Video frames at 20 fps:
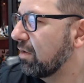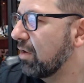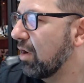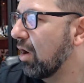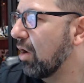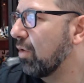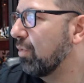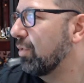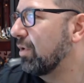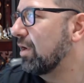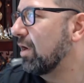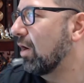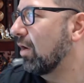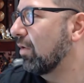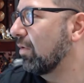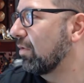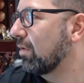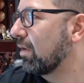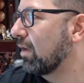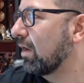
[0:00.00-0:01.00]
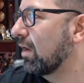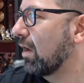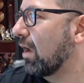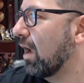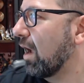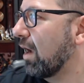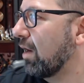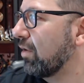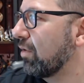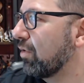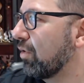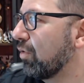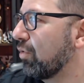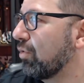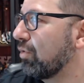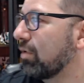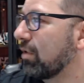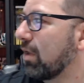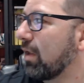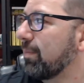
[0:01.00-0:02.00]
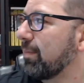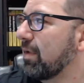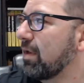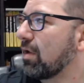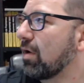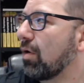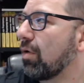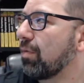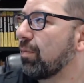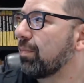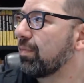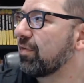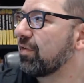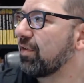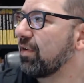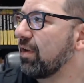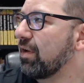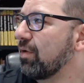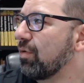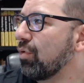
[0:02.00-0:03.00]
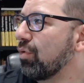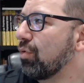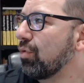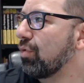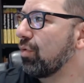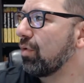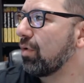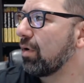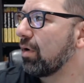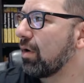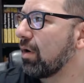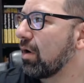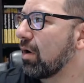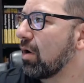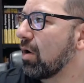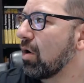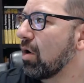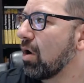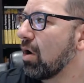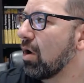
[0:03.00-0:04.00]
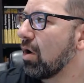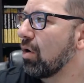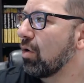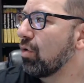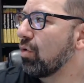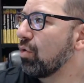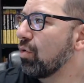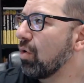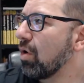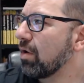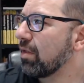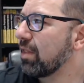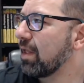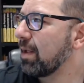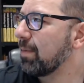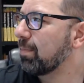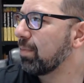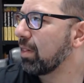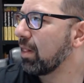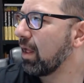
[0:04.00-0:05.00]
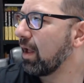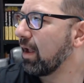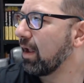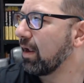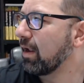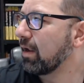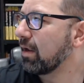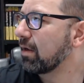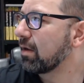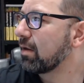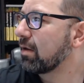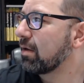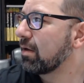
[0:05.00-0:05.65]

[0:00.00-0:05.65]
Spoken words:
No, we don't. I don't know who. Let me go see who are they playing?